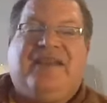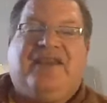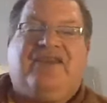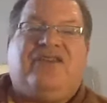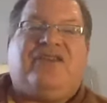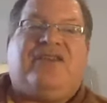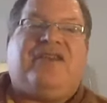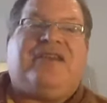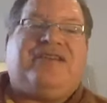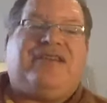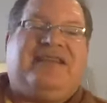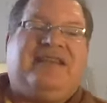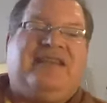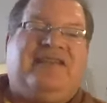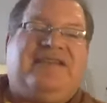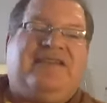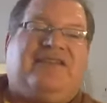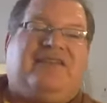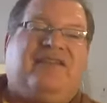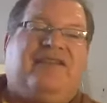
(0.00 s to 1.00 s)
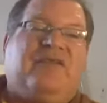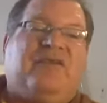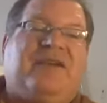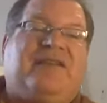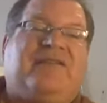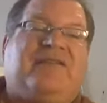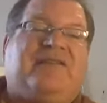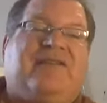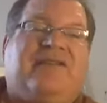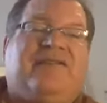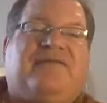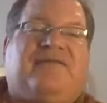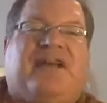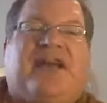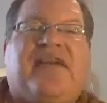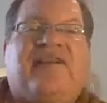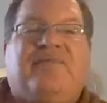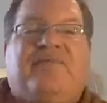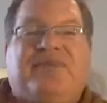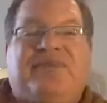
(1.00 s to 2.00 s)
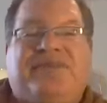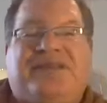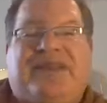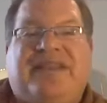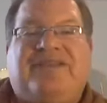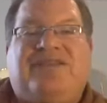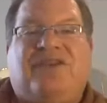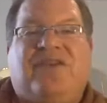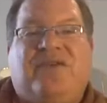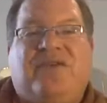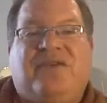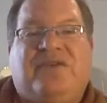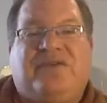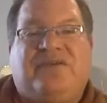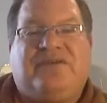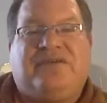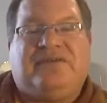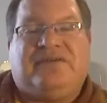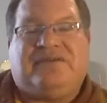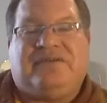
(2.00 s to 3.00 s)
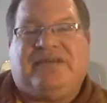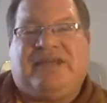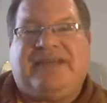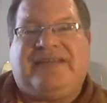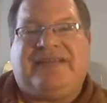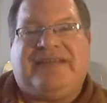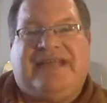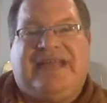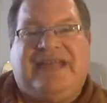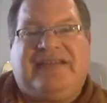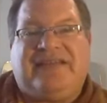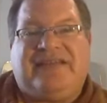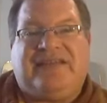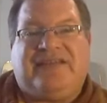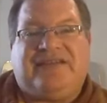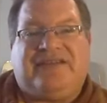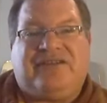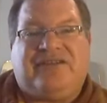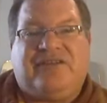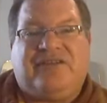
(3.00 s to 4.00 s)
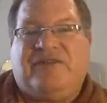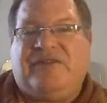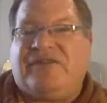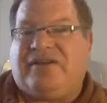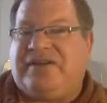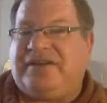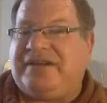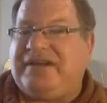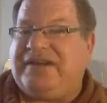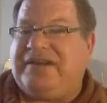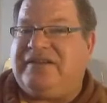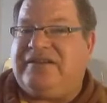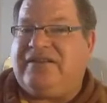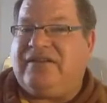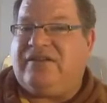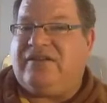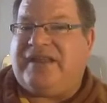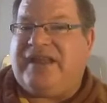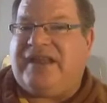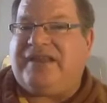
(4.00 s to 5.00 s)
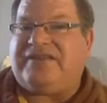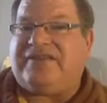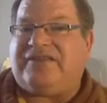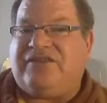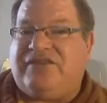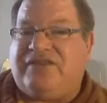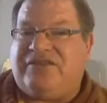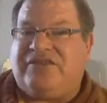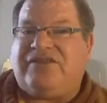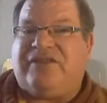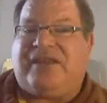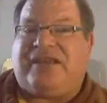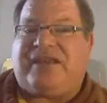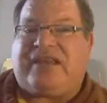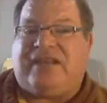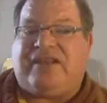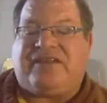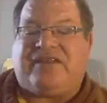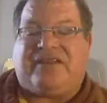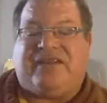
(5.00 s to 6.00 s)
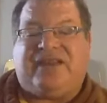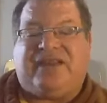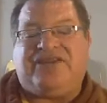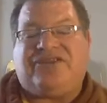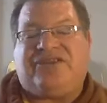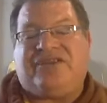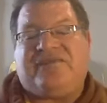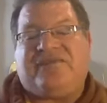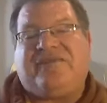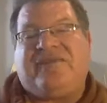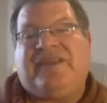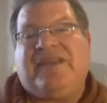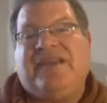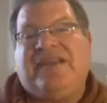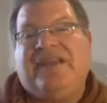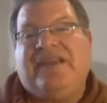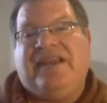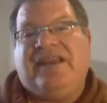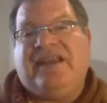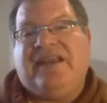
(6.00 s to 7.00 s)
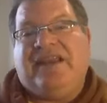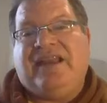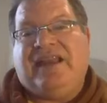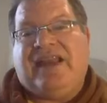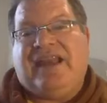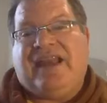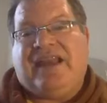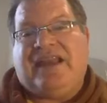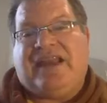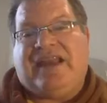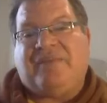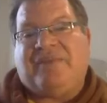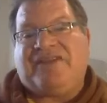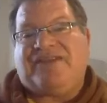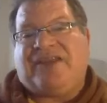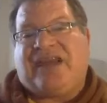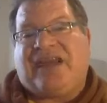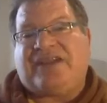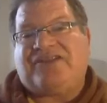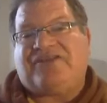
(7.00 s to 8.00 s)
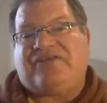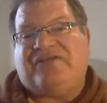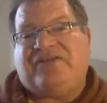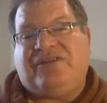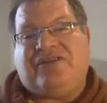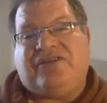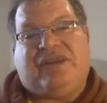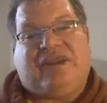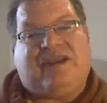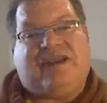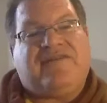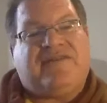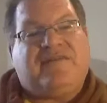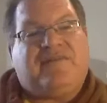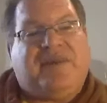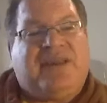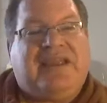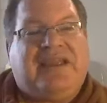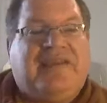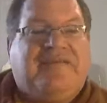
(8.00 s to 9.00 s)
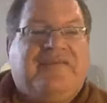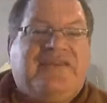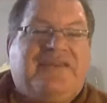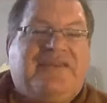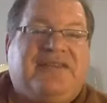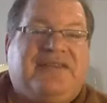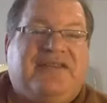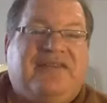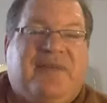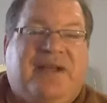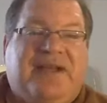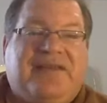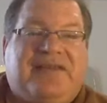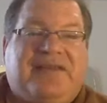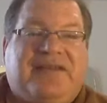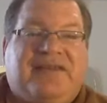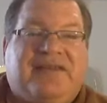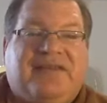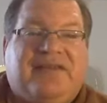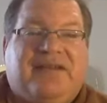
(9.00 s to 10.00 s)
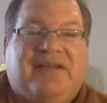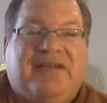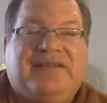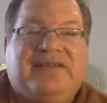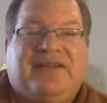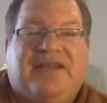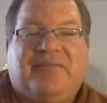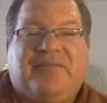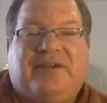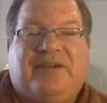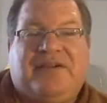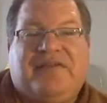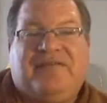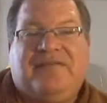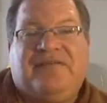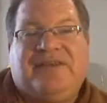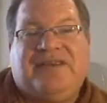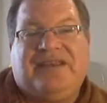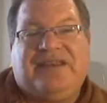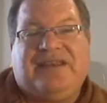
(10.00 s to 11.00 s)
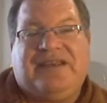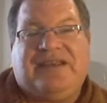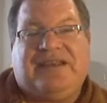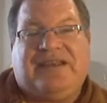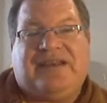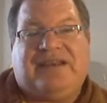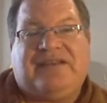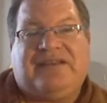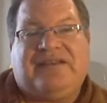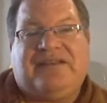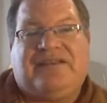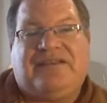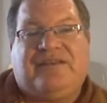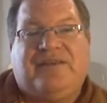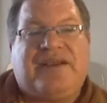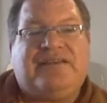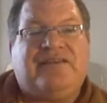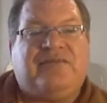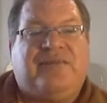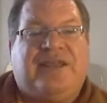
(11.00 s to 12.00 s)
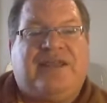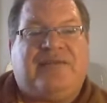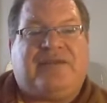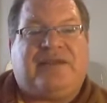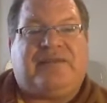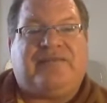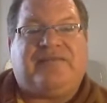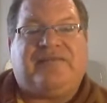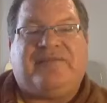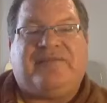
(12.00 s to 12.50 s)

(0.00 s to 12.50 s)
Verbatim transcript: You're going to need to know what the 5% total at the end of the term. You're going to need to know that so you can do that calculation, and how much extra you're going to have to pay every single month on top of the rental payment,